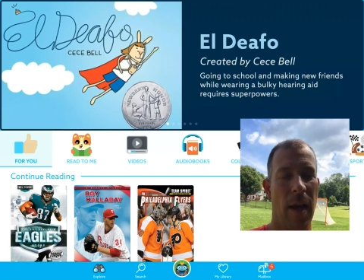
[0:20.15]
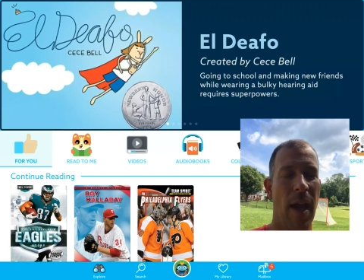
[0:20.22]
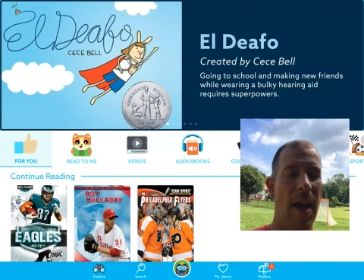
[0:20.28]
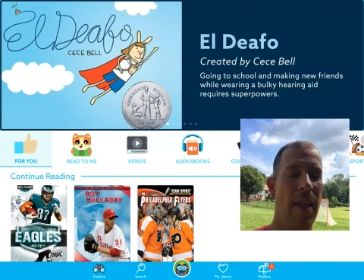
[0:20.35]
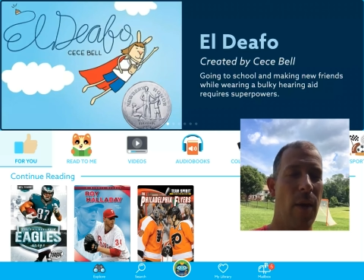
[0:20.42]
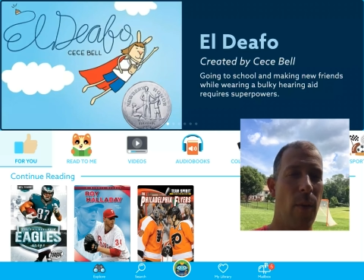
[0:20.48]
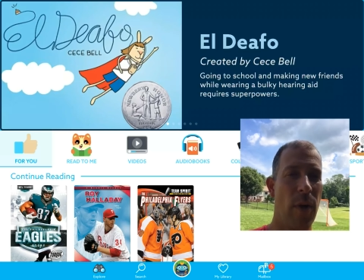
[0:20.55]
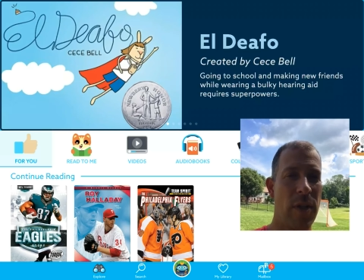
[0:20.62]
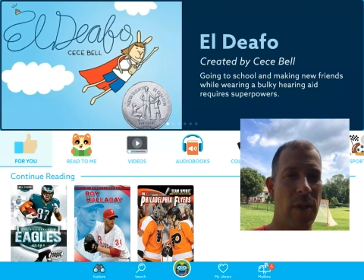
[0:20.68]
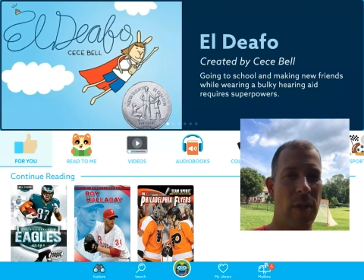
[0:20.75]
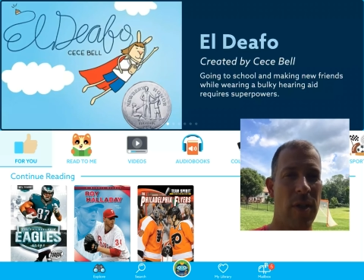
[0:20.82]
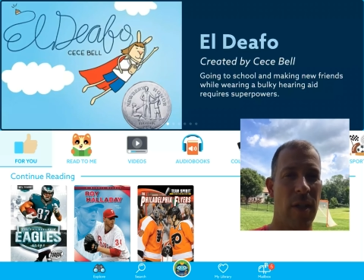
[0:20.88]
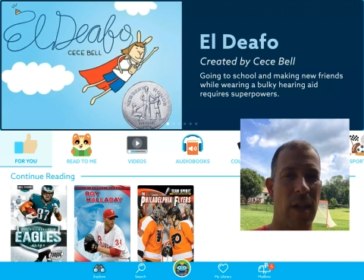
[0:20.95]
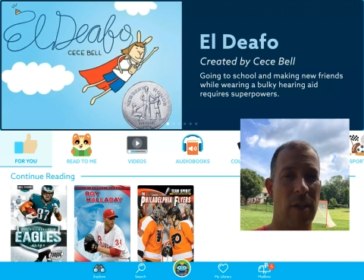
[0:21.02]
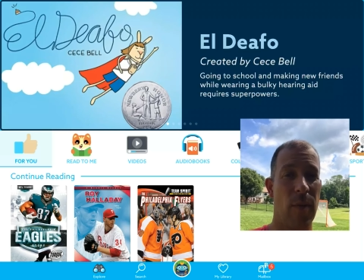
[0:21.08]
and then once you
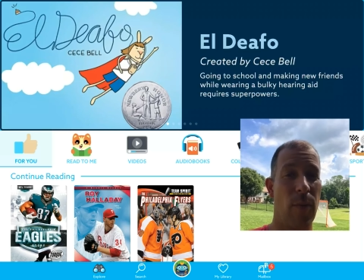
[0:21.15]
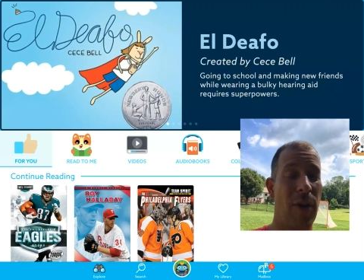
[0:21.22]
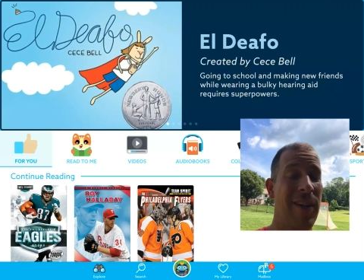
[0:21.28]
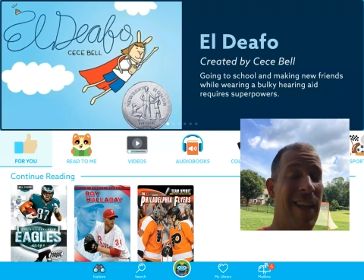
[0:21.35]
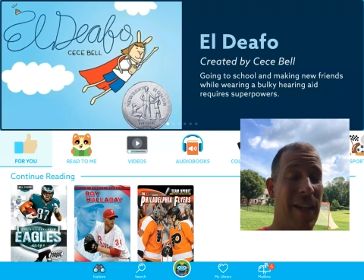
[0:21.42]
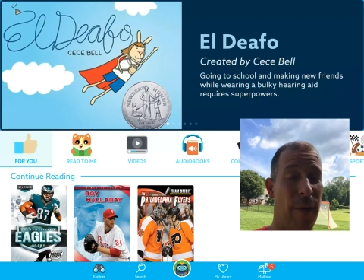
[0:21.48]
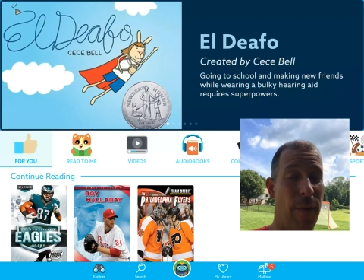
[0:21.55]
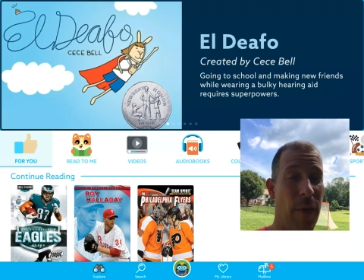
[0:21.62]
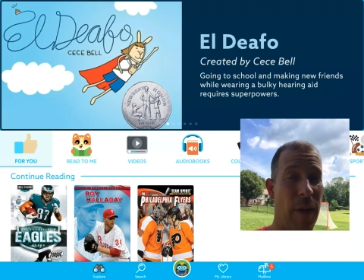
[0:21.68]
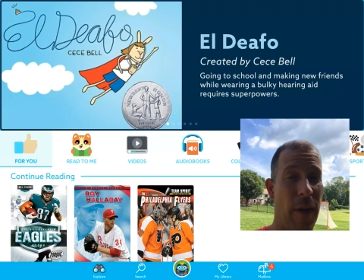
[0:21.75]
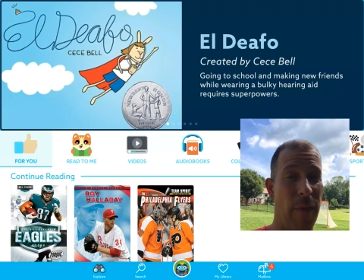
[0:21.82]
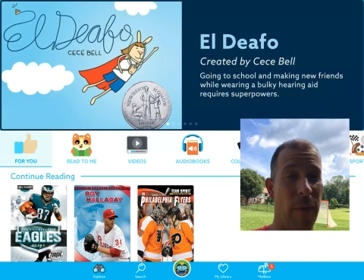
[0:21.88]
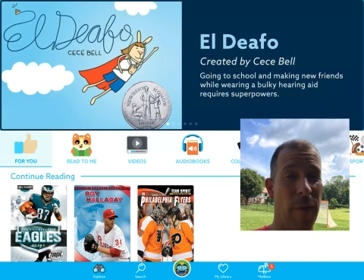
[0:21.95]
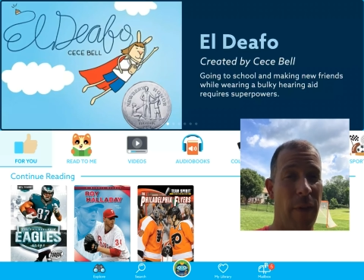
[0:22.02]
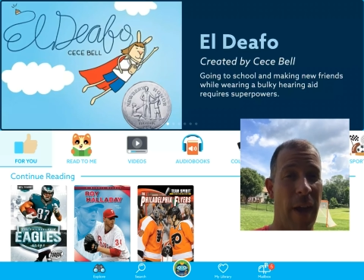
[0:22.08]
select your book, like to fill
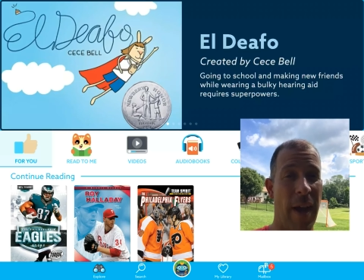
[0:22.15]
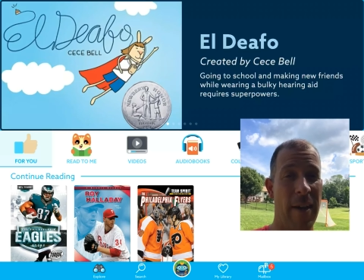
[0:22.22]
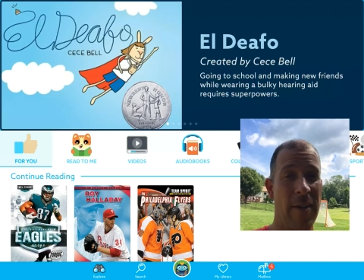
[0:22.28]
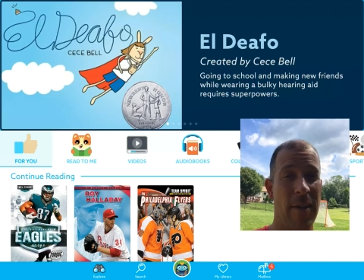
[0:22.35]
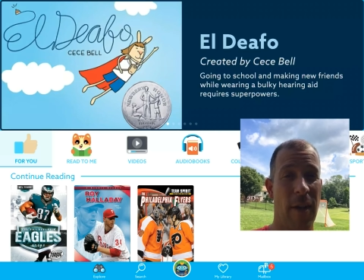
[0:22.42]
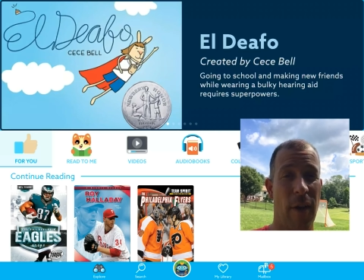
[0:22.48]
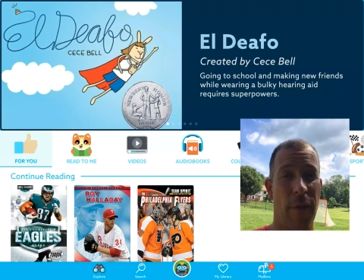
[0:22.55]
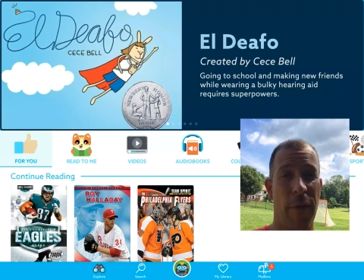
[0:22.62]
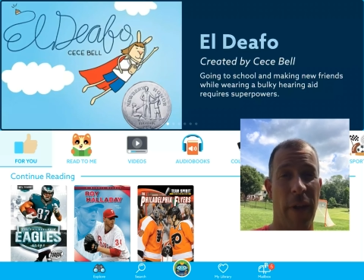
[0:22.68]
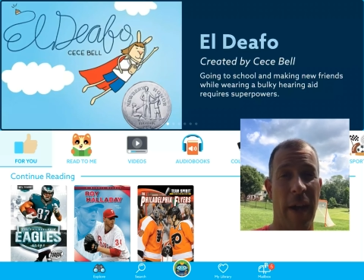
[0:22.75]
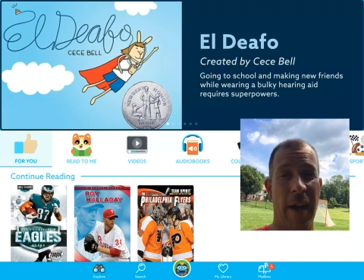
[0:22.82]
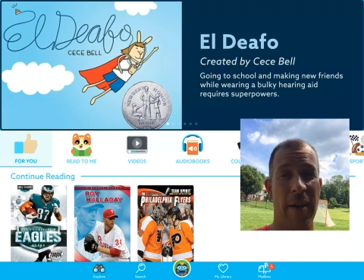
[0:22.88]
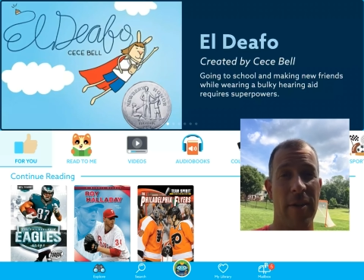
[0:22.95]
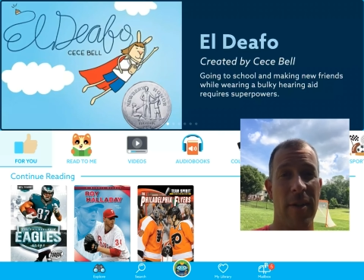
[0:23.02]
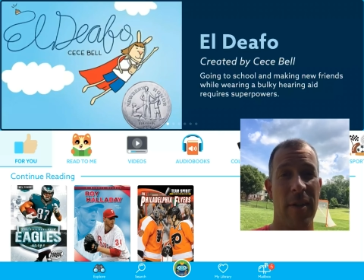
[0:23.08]
out your flyers, go
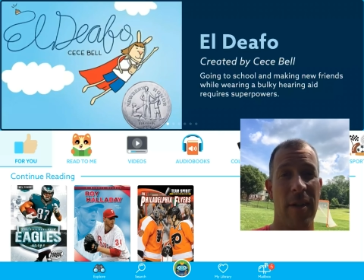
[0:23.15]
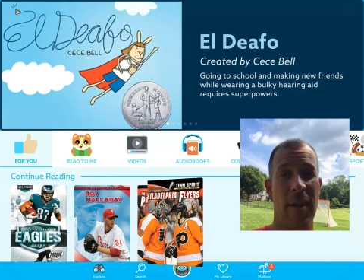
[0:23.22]
Flyers.